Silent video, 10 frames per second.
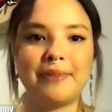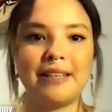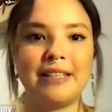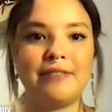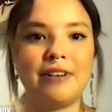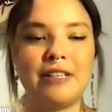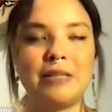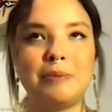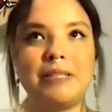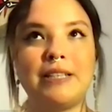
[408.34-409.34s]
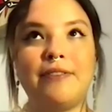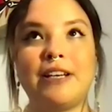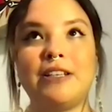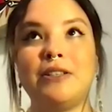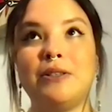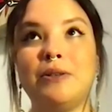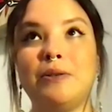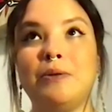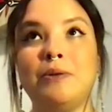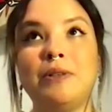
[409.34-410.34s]
It's very specific
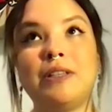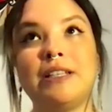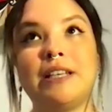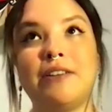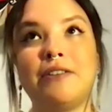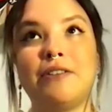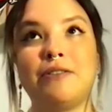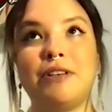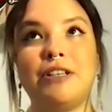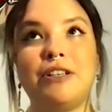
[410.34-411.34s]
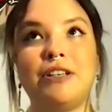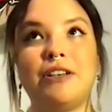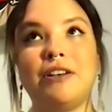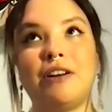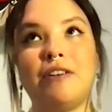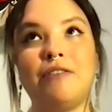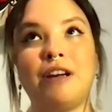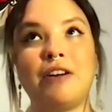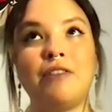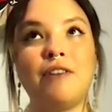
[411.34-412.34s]
to the southern region of
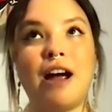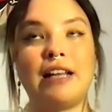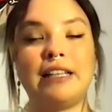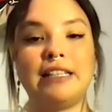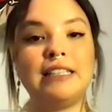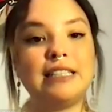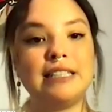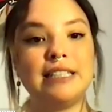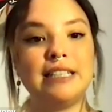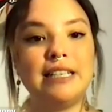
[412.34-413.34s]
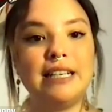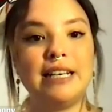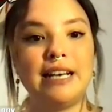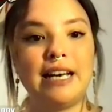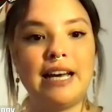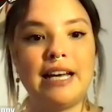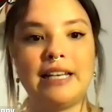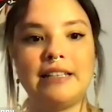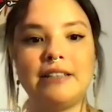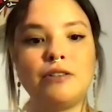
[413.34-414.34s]
Vancouver Island,
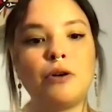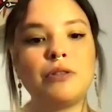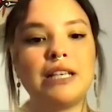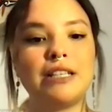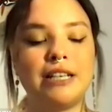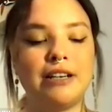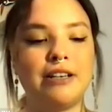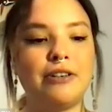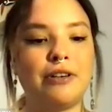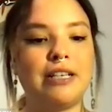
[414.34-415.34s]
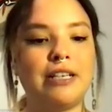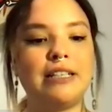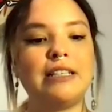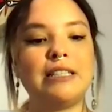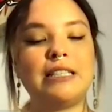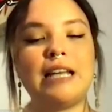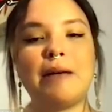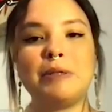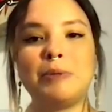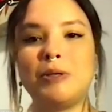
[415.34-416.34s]
and Coast Salish territory
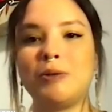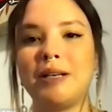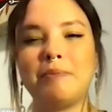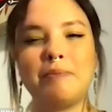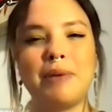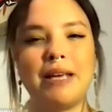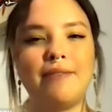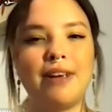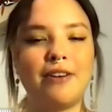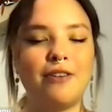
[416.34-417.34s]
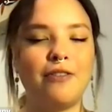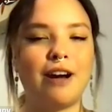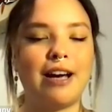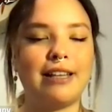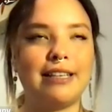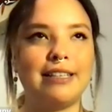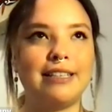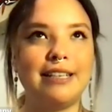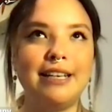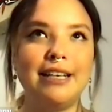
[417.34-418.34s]
stems between mid-Vancouver Island
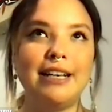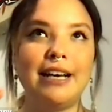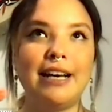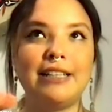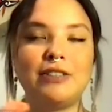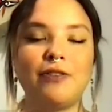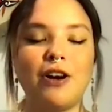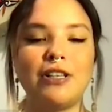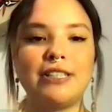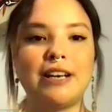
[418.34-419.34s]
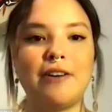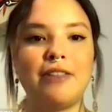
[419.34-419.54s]
as far south